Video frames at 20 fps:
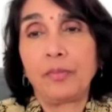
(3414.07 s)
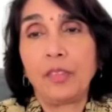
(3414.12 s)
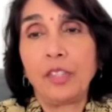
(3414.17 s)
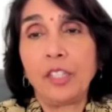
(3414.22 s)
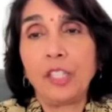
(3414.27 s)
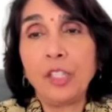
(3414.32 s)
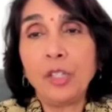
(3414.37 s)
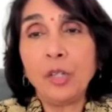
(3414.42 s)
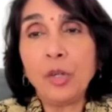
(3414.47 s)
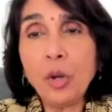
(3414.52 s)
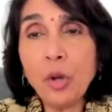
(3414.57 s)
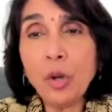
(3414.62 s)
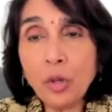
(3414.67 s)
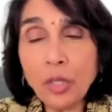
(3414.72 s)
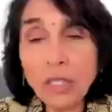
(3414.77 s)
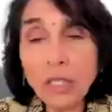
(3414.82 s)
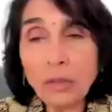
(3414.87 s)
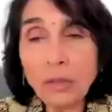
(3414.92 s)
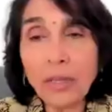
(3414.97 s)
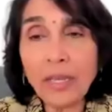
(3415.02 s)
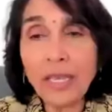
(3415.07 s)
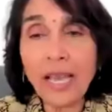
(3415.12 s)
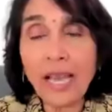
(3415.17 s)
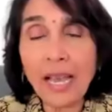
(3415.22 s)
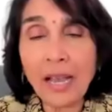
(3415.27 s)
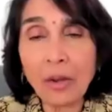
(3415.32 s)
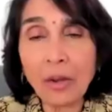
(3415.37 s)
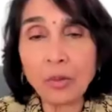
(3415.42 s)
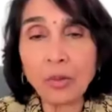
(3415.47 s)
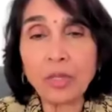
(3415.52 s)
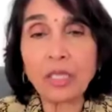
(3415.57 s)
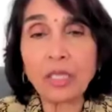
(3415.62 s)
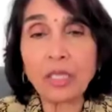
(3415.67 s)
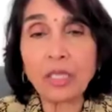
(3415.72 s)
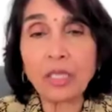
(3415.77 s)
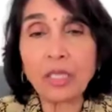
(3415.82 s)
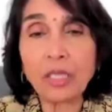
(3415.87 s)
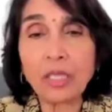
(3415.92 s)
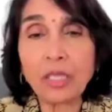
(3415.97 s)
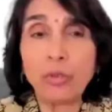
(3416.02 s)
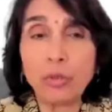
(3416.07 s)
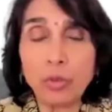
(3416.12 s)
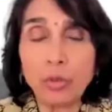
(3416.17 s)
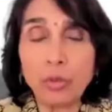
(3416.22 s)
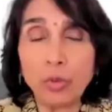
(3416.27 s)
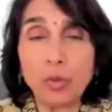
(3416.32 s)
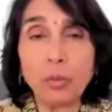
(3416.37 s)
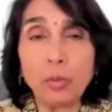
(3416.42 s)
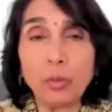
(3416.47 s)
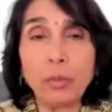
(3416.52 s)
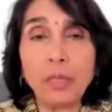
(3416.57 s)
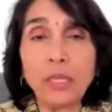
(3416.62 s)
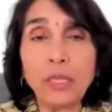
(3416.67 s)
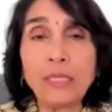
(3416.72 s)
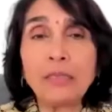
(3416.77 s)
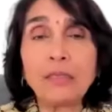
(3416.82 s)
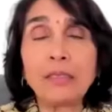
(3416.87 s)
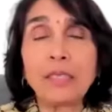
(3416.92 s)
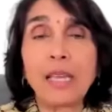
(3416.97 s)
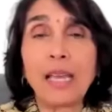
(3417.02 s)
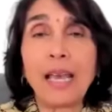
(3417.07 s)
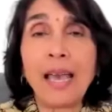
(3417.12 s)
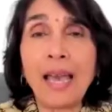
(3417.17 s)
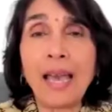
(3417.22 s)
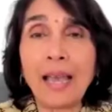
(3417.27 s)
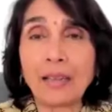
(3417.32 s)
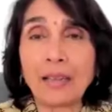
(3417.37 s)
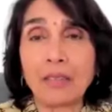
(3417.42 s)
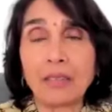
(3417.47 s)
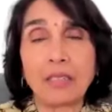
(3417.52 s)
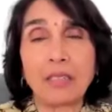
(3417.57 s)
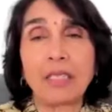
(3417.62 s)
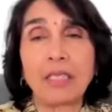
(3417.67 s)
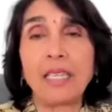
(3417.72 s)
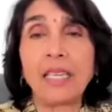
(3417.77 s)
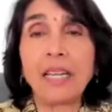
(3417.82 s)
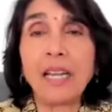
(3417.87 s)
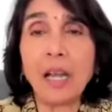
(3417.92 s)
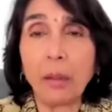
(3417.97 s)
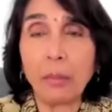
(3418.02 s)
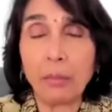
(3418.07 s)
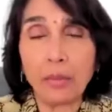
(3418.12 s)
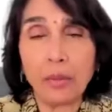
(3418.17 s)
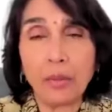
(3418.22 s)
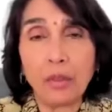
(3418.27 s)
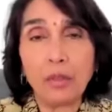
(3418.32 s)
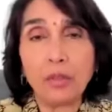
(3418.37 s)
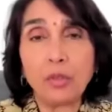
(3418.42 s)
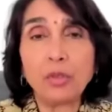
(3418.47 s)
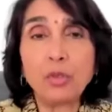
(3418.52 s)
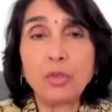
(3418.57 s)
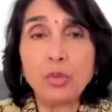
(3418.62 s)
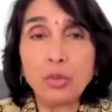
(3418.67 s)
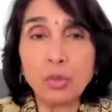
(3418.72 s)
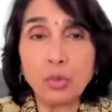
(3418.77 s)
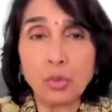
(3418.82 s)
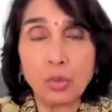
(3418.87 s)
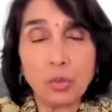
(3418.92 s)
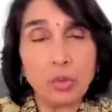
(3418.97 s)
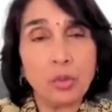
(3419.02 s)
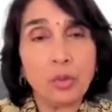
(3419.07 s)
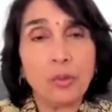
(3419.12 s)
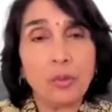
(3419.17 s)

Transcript: The only way out is through, means act, get up, do.